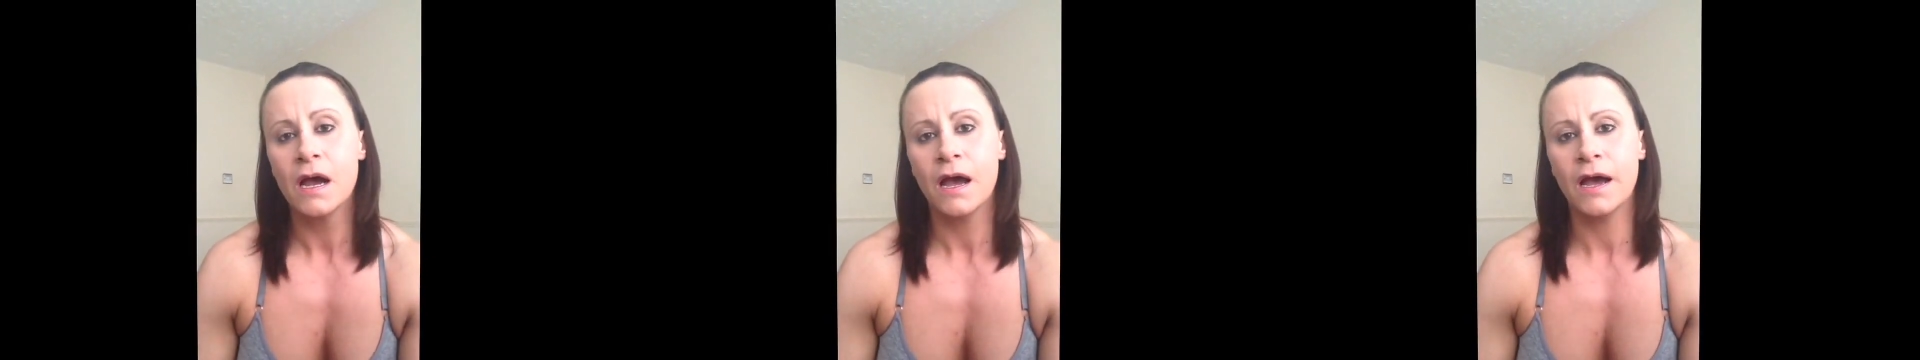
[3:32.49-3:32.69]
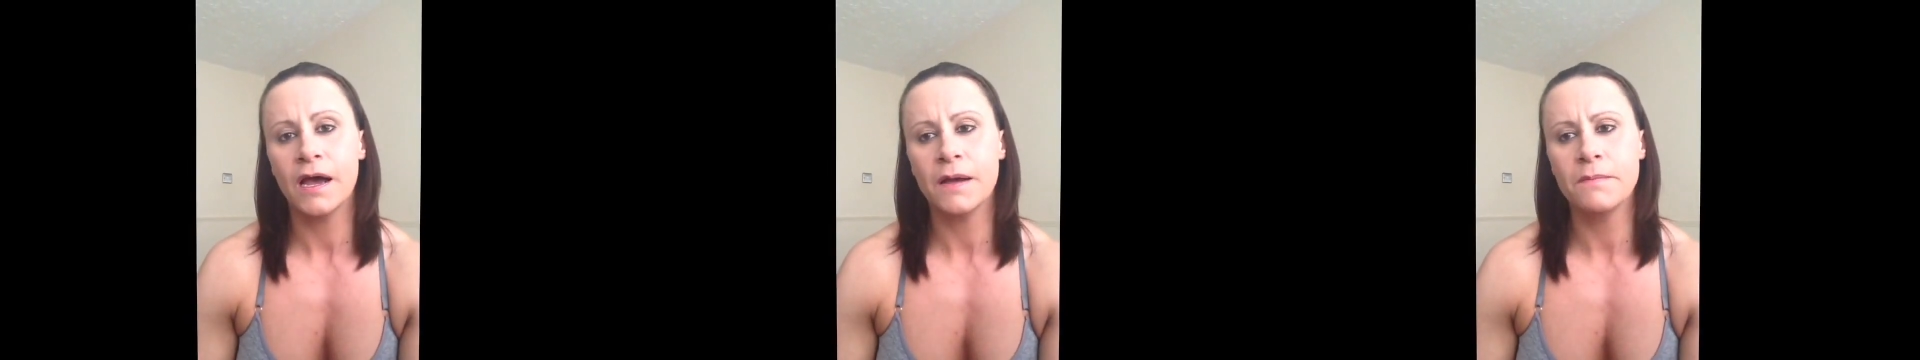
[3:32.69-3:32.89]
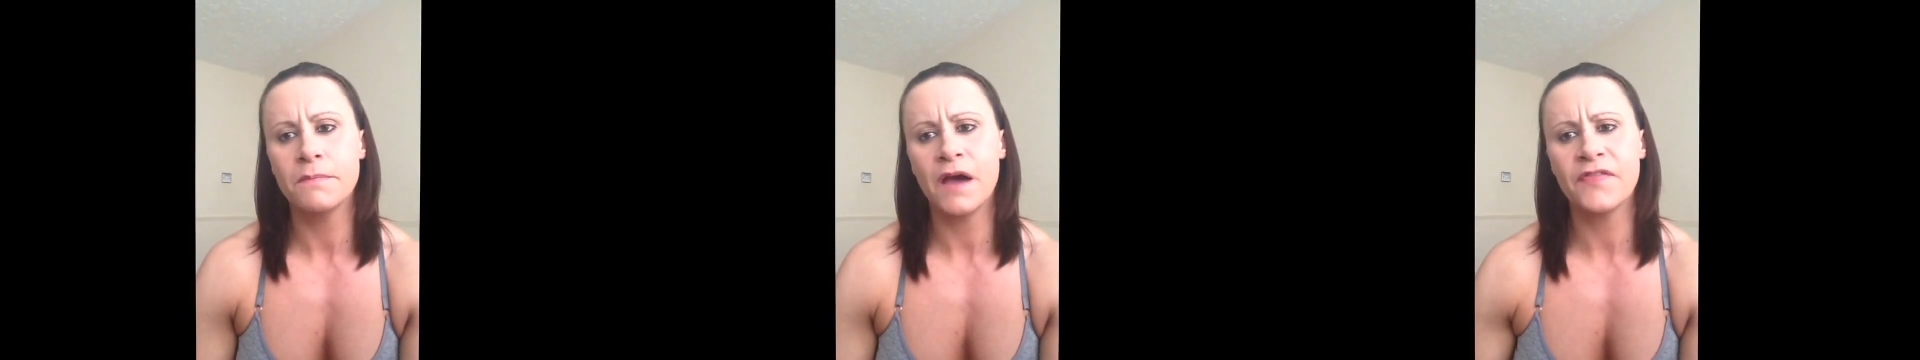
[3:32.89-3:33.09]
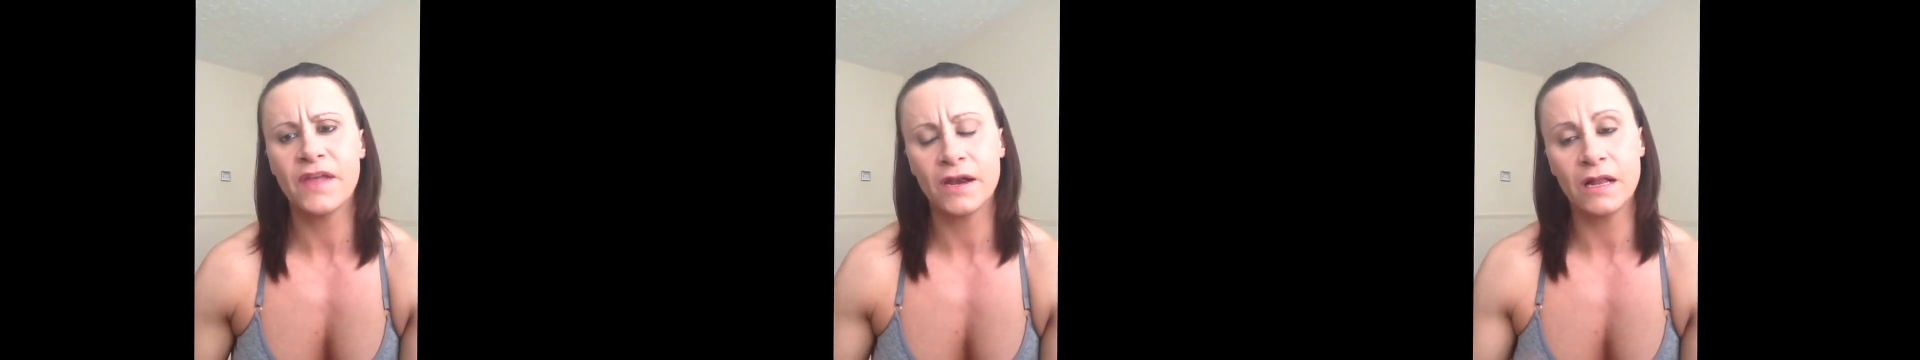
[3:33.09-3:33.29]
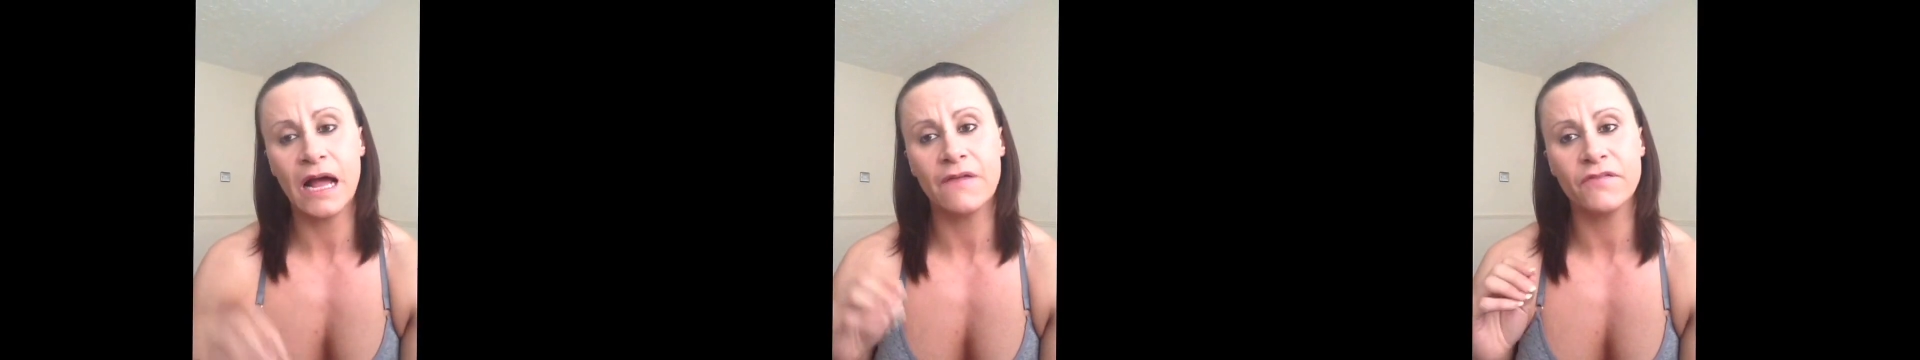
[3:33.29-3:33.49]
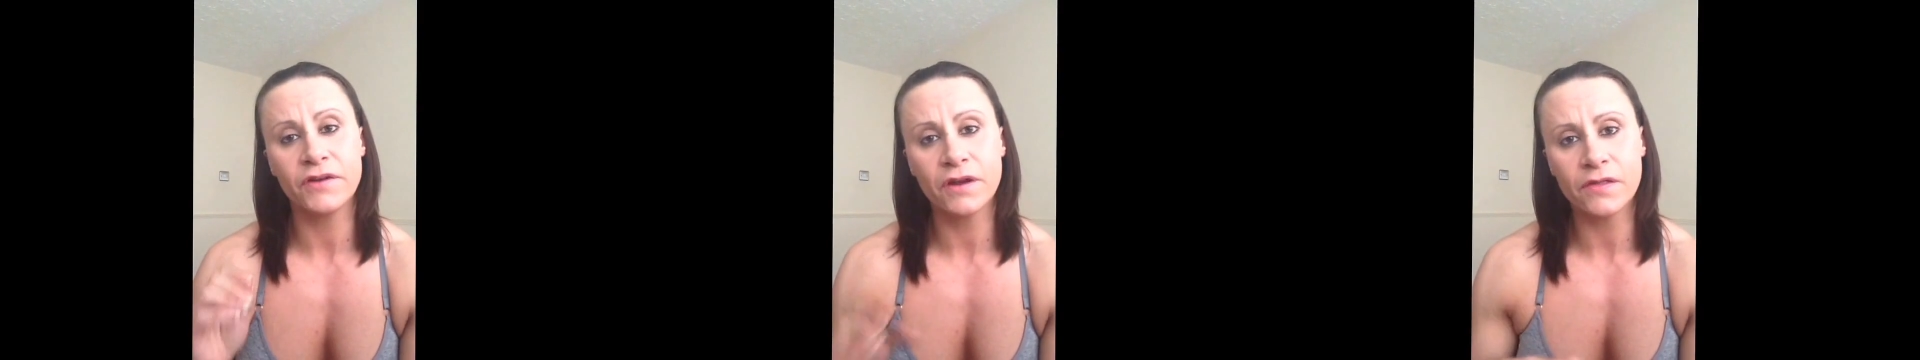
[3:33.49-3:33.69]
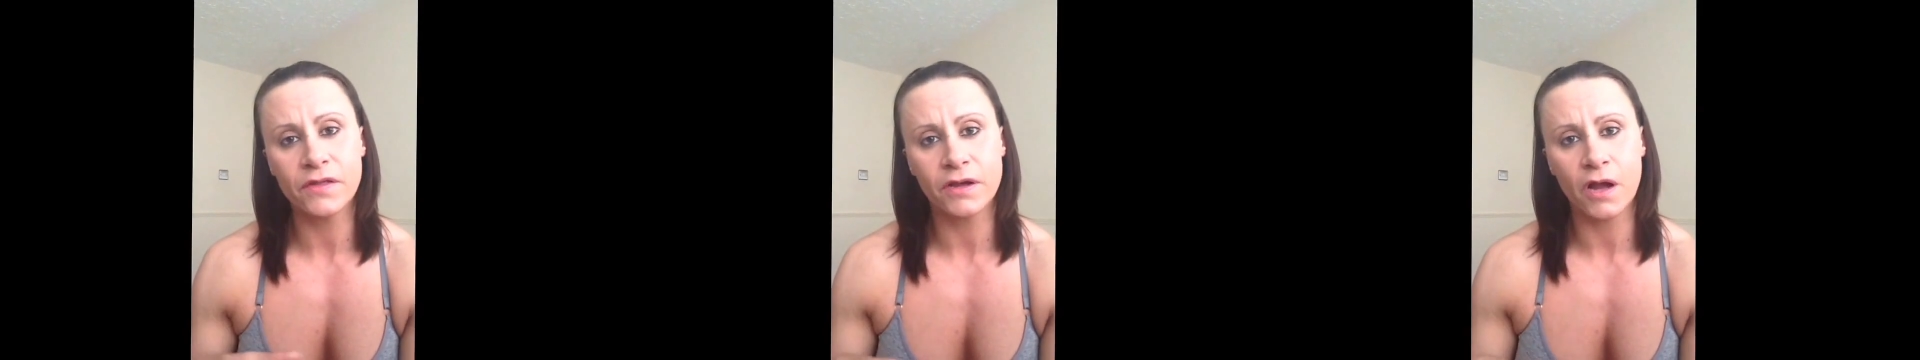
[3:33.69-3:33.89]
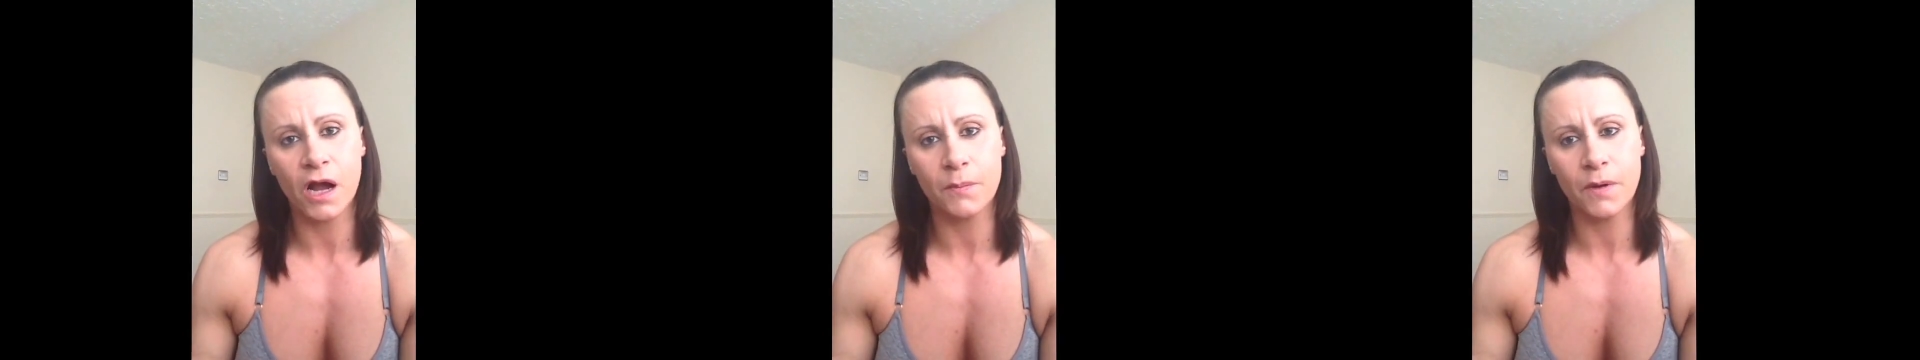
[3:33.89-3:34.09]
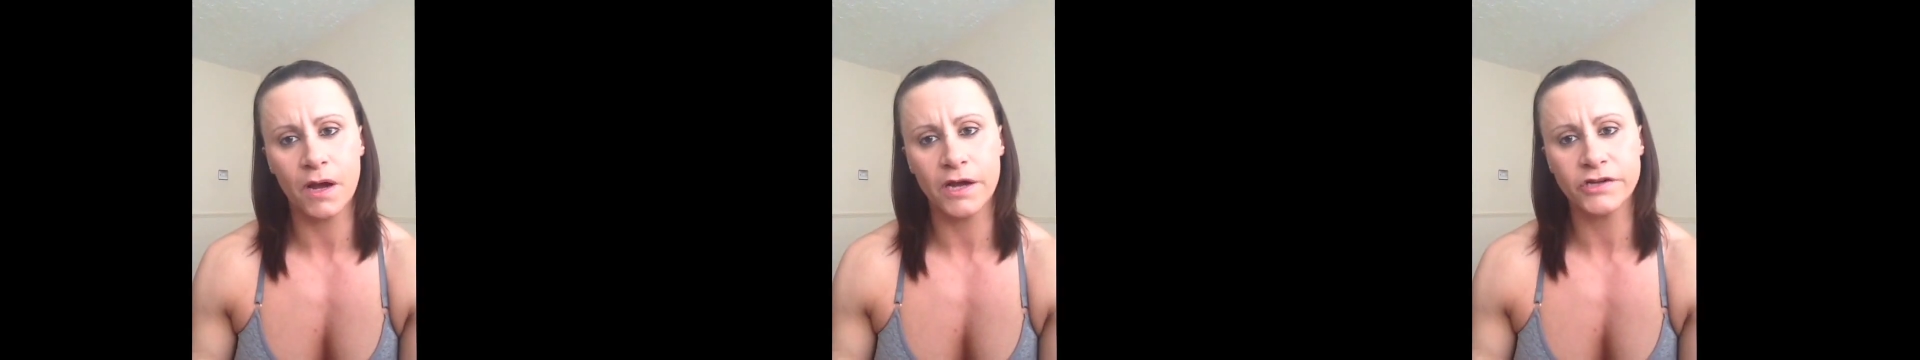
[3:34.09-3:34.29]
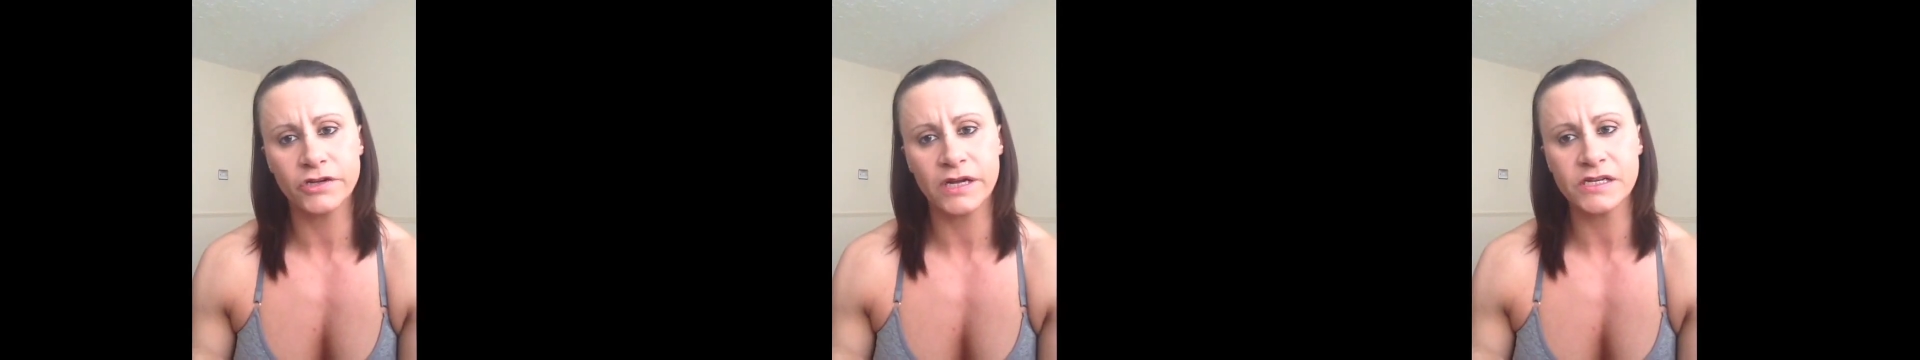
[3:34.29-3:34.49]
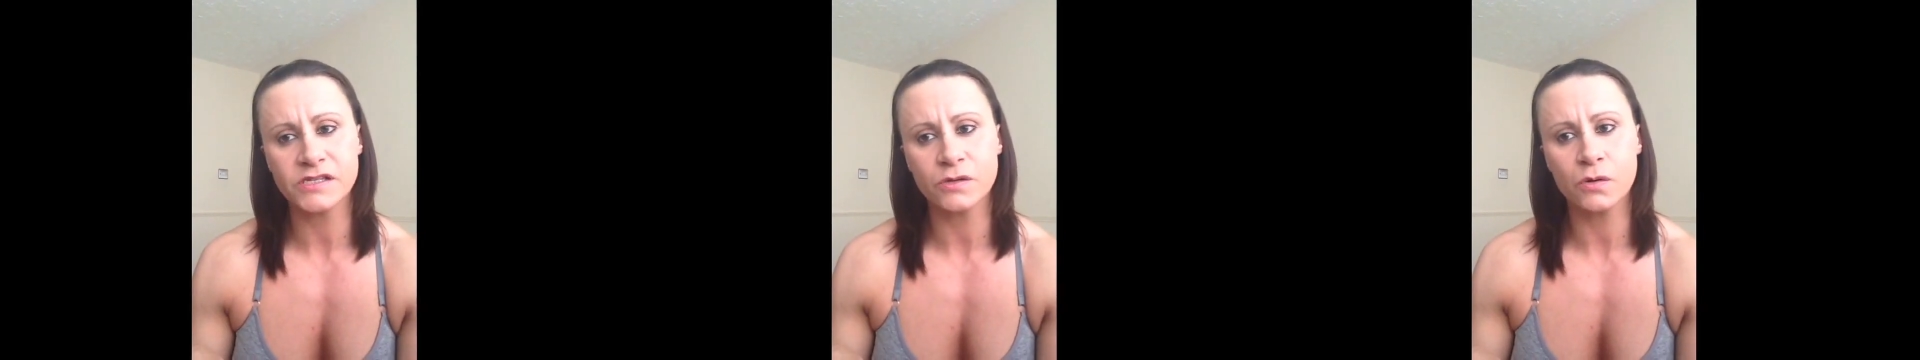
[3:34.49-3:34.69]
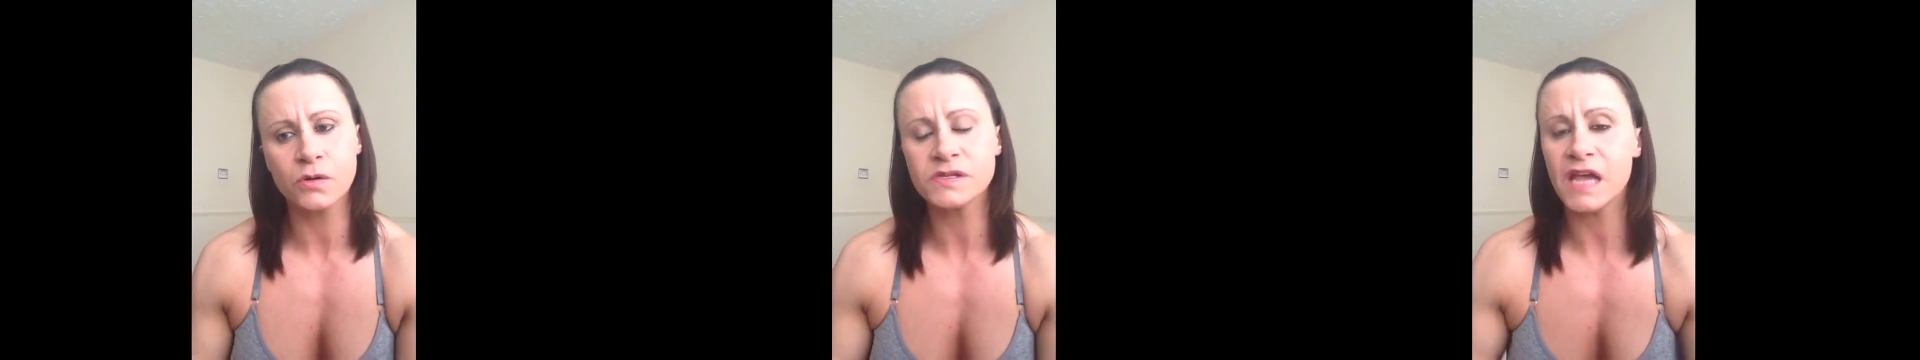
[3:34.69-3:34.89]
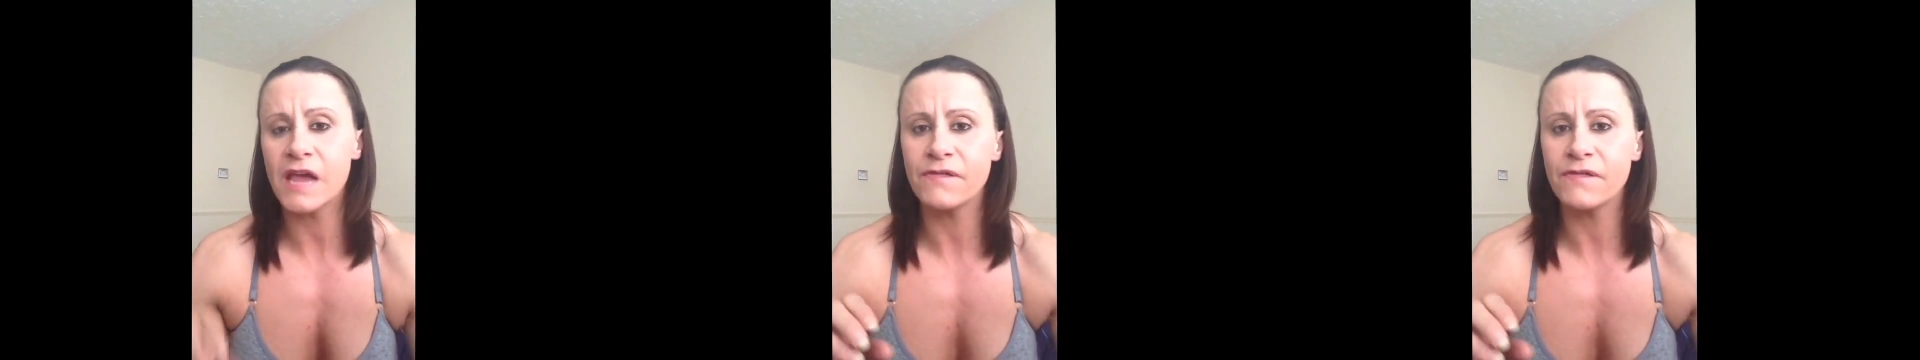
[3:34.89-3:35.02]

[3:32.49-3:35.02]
And then I'll have another carbohydrate source.